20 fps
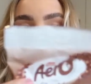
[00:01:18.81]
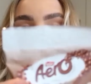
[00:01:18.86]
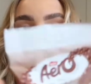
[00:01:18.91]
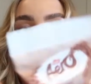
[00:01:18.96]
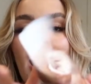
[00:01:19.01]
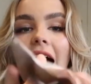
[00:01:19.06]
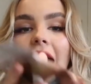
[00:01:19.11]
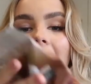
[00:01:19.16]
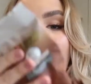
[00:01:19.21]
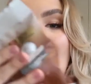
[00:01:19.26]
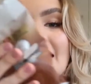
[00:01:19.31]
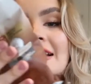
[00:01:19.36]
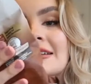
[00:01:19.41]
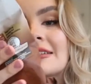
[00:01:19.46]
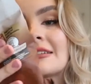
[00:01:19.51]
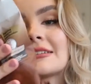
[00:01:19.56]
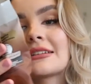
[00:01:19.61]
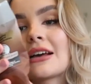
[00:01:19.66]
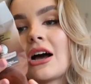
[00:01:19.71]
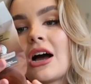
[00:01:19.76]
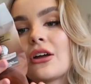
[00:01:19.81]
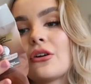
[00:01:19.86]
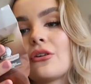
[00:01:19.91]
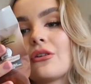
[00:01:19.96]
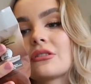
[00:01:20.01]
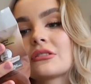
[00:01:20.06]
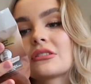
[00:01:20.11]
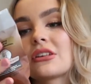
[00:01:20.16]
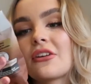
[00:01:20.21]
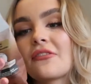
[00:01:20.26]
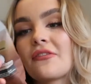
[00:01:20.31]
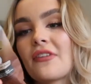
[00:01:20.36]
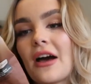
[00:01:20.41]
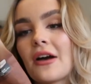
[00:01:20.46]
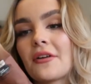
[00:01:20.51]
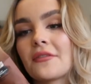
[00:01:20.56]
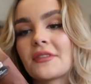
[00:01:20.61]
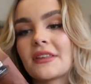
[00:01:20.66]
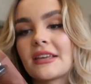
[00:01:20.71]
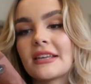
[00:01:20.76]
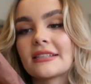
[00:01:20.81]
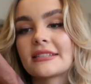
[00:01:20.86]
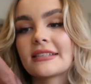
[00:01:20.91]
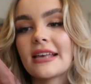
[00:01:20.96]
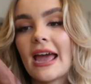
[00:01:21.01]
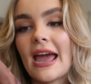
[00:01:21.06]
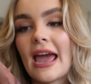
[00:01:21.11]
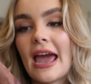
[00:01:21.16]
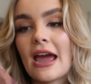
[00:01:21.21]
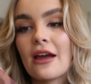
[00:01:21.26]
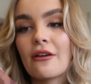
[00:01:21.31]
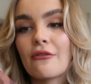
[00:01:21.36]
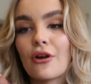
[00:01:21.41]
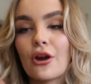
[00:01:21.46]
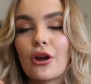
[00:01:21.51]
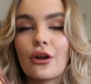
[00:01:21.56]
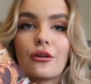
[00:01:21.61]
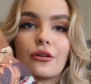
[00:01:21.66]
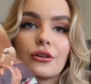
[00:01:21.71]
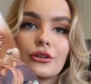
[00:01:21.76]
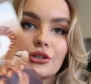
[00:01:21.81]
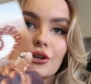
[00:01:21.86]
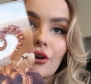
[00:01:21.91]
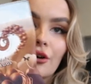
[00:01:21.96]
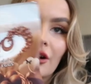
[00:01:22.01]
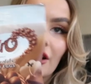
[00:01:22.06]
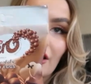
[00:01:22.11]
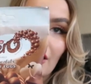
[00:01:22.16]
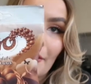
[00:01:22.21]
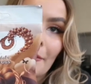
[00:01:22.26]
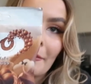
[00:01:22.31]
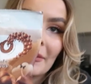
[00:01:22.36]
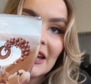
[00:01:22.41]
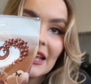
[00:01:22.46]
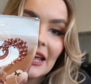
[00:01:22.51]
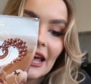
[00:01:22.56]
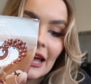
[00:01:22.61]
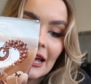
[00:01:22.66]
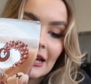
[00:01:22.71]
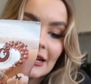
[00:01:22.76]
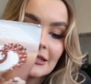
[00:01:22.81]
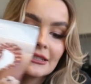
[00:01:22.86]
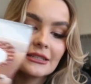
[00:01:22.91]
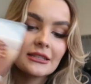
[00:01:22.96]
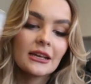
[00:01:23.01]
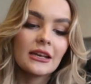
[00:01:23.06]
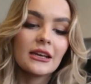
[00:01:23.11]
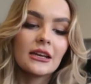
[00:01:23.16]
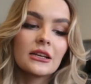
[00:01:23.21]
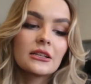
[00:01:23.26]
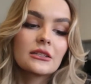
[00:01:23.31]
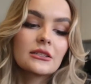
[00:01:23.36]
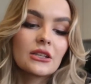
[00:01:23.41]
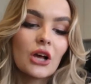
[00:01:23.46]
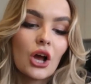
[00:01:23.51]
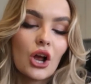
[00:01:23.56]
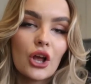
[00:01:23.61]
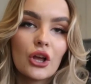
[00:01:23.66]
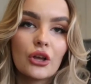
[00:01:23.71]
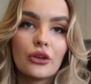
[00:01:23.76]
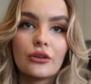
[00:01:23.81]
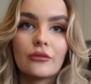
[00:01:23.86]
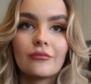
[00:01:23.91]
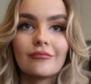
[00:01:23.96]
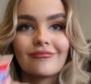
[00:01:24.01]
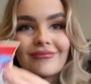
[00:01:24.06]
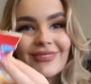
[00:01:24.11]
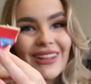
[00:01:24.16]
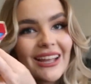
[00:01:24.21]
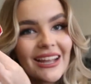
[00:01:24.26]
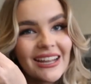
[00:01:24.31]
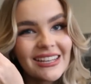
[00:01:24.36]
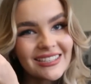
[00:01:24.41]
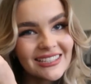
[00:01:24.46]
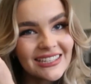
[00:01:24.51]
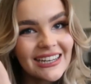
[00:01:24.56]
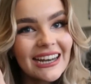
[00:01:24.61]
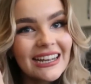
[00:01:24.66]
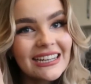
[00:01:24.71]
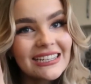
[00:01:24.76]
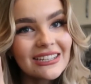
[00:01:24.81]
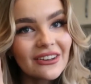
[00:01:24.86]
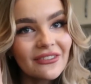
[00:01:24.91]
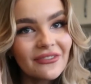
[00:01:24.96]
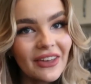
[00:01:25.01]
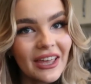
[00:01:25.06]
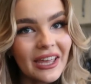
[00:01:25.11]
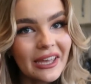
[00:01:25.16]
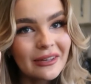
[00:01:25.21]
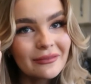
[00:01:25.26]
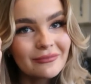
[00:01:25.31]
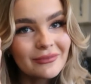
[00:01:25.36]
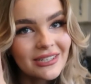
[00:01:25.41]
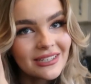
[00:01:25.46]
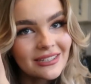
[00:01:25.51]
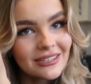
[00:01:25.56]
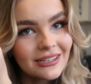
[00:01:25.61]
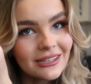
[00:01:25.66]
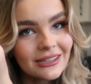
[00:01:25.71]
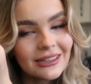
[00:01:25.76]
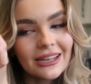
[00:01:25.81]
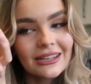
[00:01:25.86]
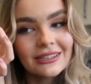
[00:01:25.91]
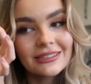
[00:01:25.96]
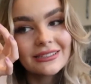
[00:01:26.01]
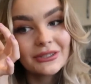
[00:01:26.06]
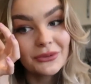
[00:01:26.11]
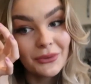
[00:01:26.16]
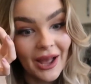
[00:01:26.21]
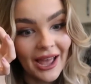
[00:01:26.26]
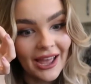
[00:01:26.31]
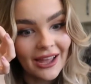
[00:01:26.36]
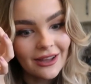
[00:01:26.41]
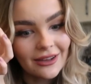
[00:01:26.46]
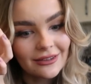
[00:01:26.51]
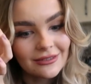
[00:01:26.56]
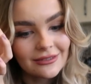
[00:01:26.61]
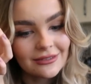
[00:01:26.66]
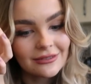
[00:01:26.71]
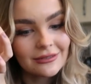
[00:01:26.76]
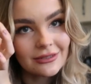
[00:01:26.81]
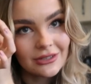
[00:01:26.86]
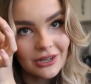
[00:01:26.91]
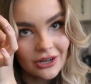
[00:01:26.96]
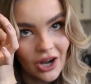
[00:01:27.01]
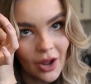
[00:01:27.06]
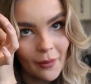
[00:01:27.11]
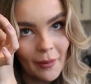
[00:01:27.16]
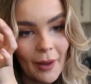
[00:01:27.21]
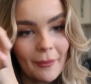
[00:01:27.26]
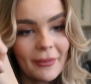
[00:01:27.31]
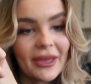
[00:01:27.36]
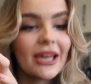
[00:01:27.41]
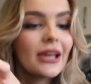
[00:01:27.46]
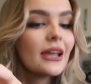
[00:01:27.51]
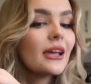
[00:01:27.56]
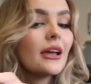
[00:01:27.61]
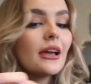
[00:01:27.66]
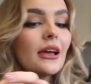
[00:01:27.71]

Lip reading: And I also found these Aero chocolate mini eggs. So it's still Easter themed, they're still eggs, so don't come at me.